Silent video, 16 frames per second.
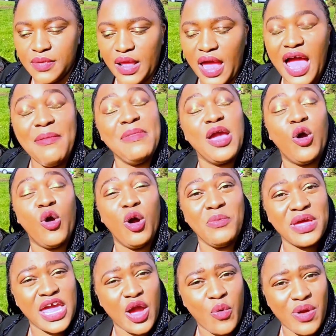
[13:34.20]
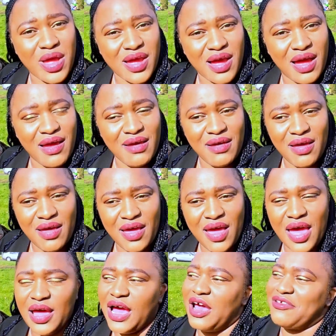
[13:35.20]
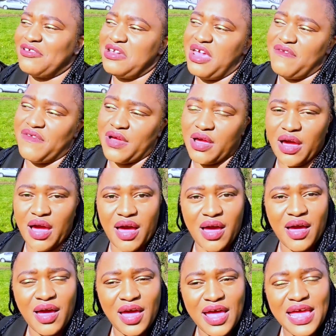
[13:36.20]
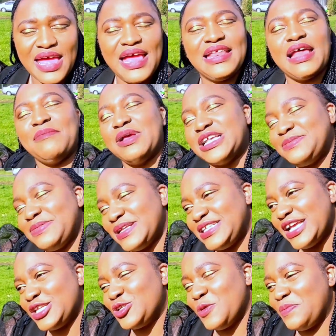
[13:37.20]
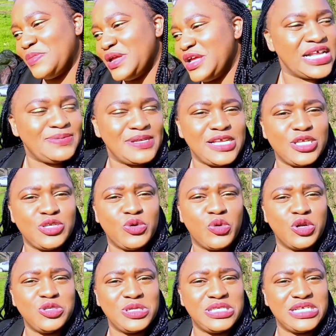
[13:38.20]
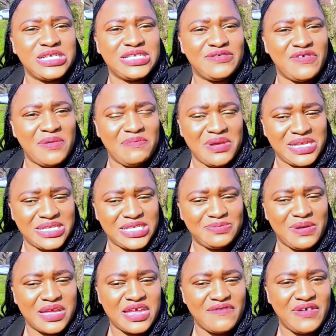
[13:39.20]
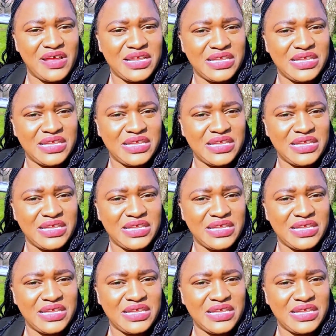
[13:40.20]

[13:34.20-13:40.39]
I'm a home care worker. I don't have a car, and I'm expected to go to 6 different places per given